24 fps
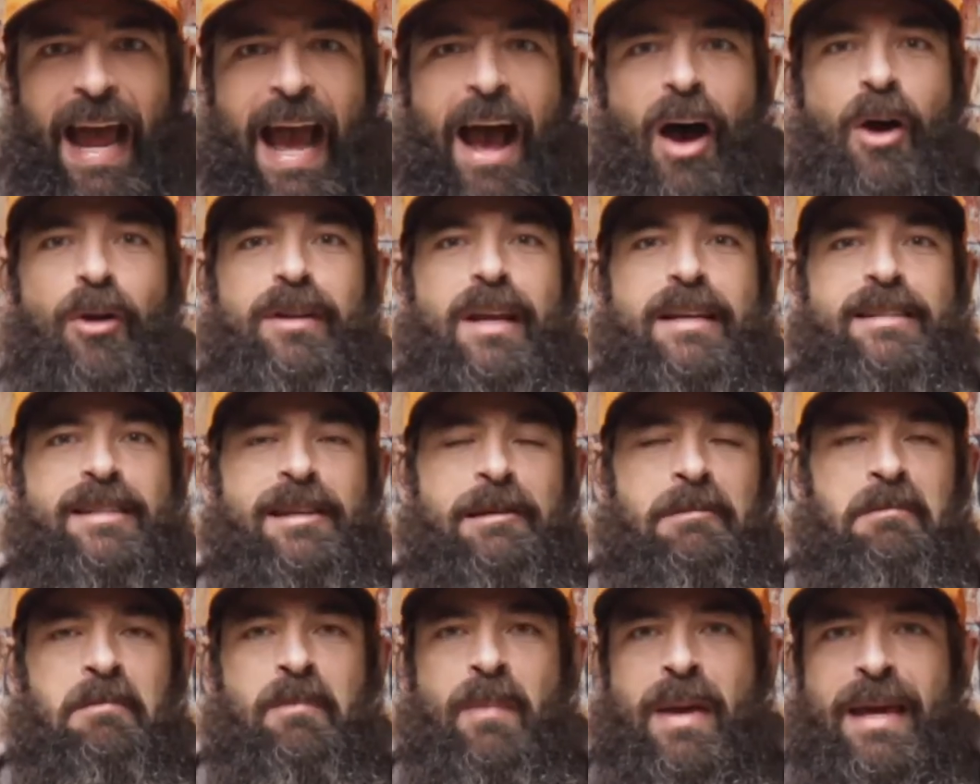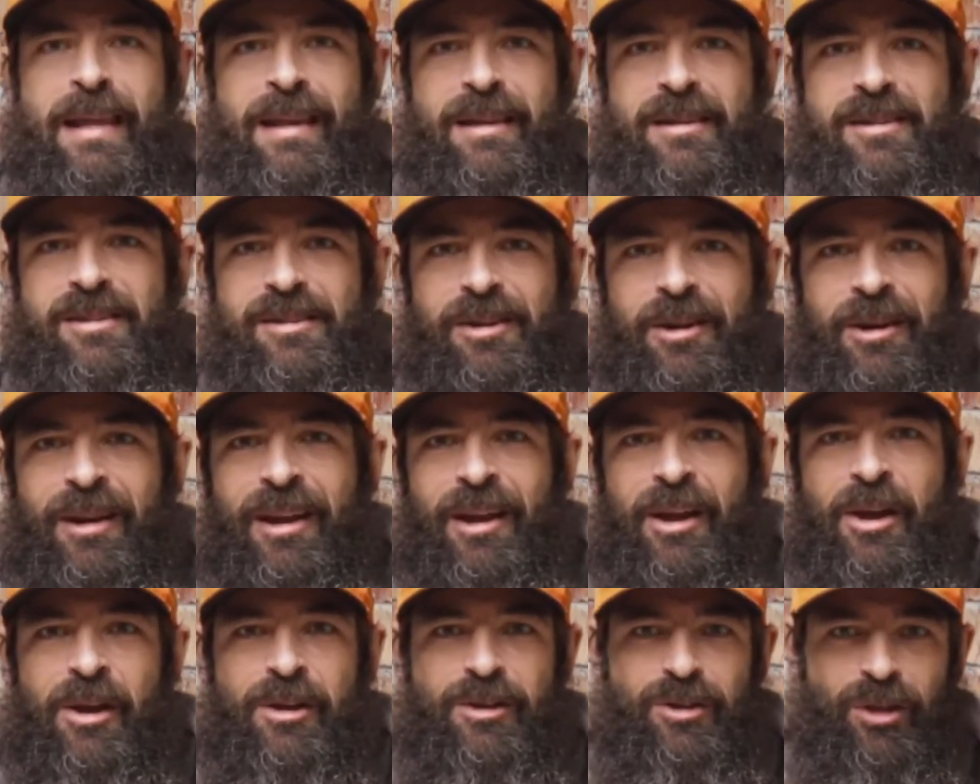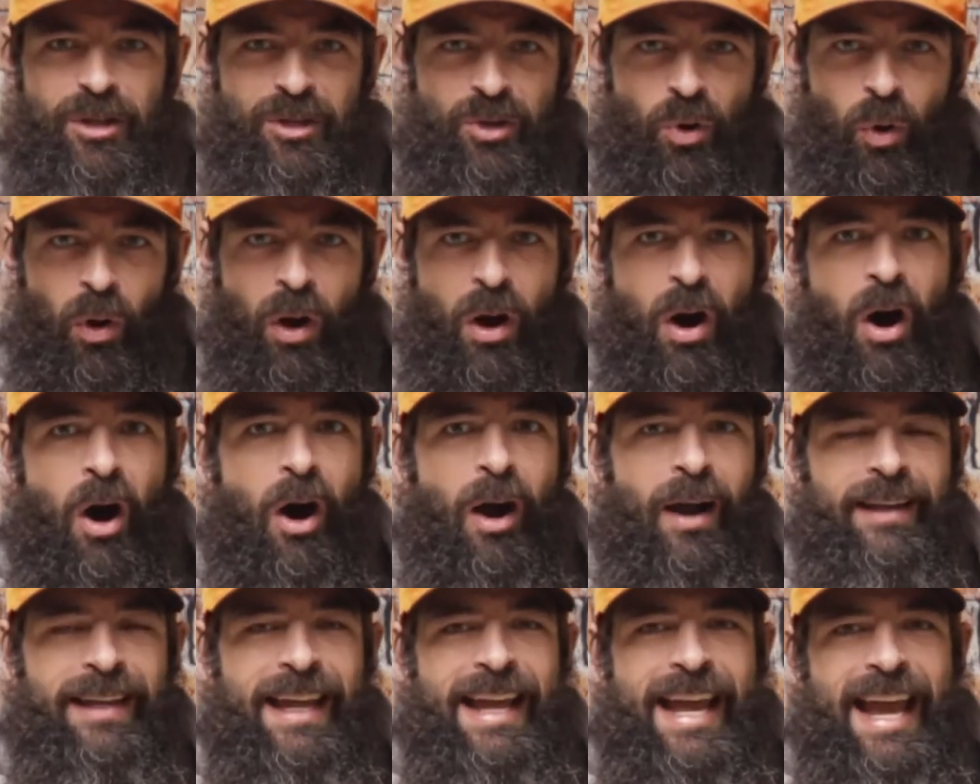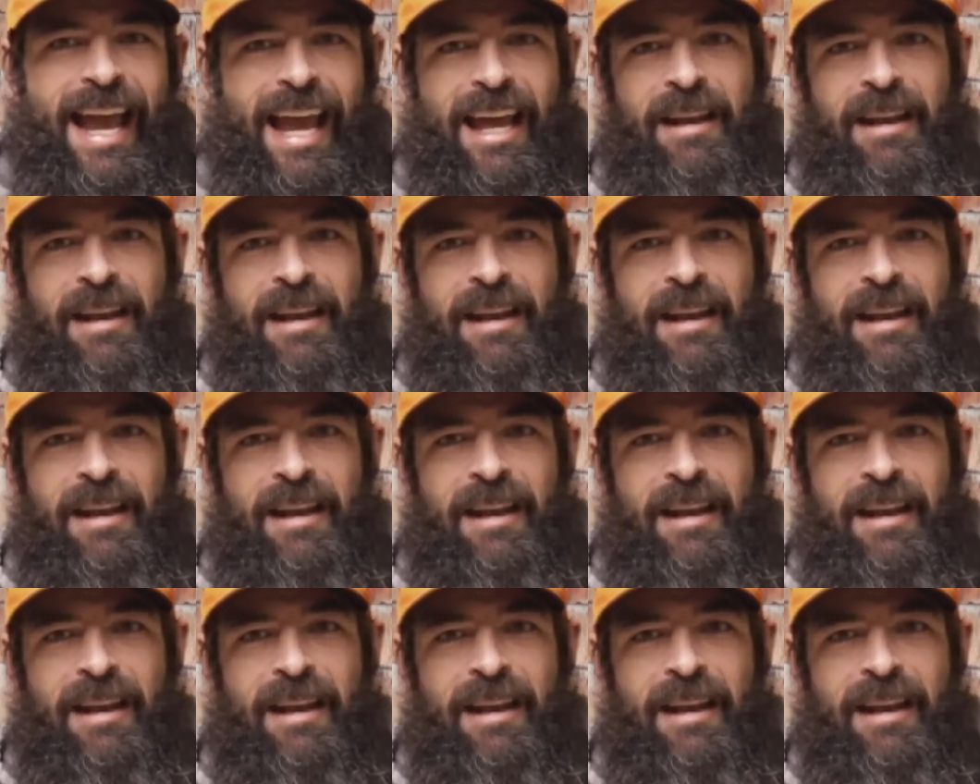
How does it minister to your heart?